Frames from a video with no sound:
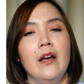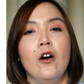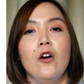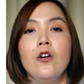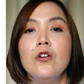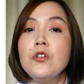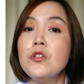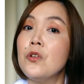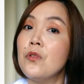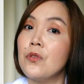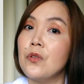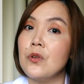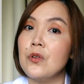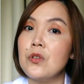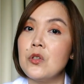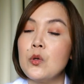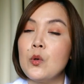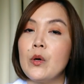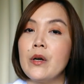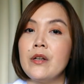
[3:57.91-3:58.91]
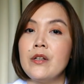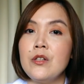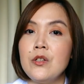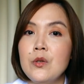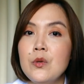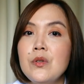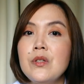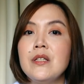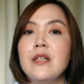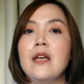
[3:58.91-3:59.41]
Also, those who
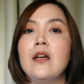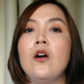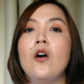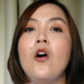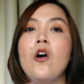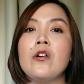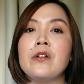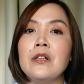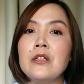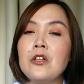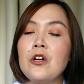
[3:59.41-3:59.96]
are using oral